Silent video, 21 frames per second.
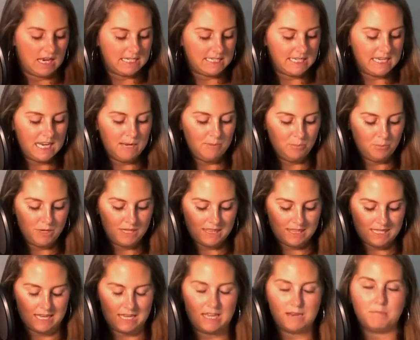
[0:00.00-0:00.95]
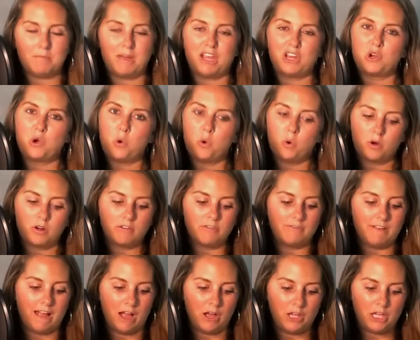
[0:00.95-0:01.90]
deep within my core
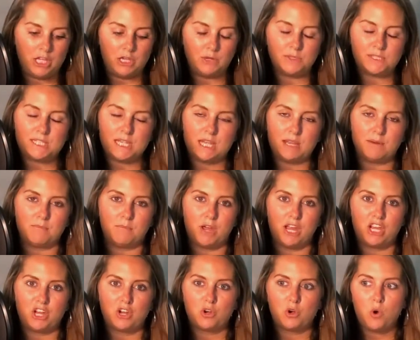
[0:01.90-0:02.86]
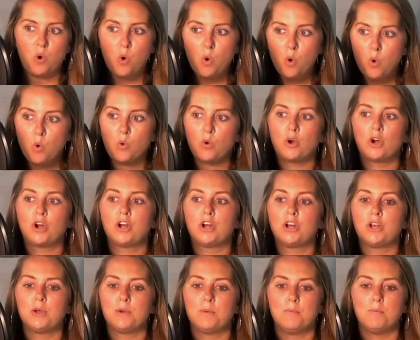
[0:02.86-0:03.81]
values and my
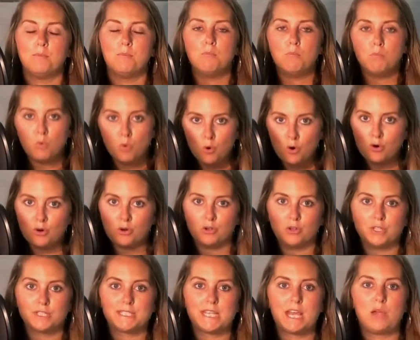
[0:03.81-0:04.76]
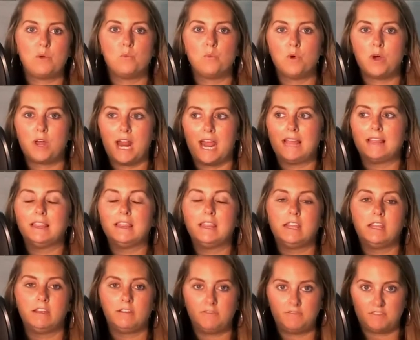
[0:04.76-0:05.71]
core morals and what I
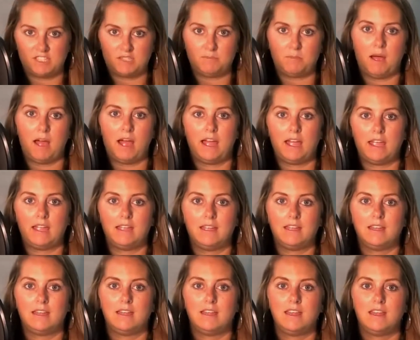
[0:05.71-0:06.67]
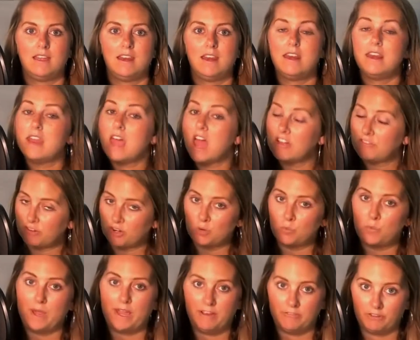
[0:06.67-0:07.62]
lived by
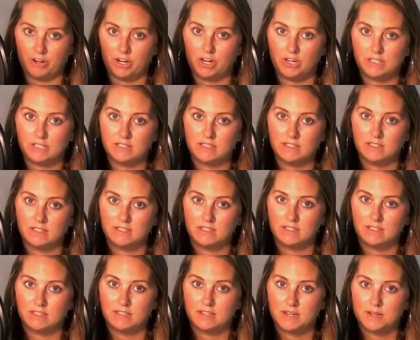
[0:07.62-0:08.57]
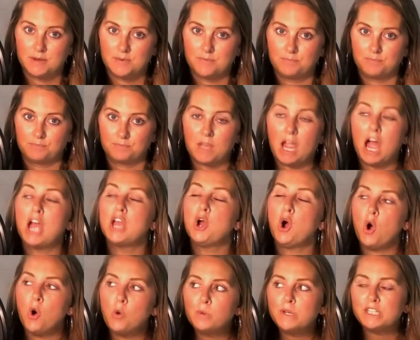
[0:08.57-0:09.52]
never wavered. I
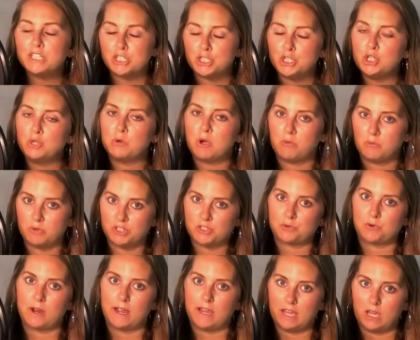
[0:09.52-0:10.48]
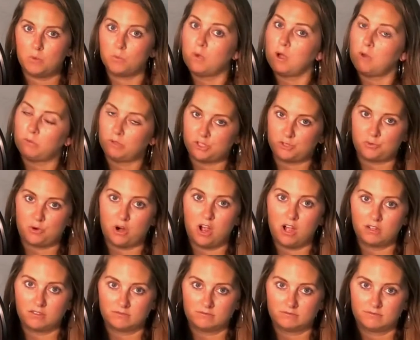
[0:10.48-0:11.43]
always knew what was right and what was
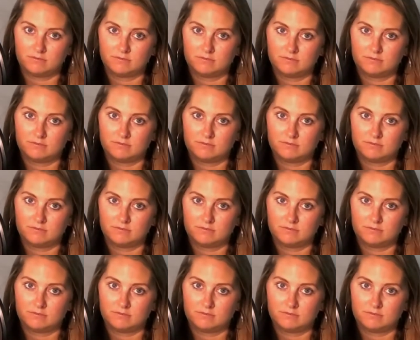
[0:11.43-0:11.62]
wrong.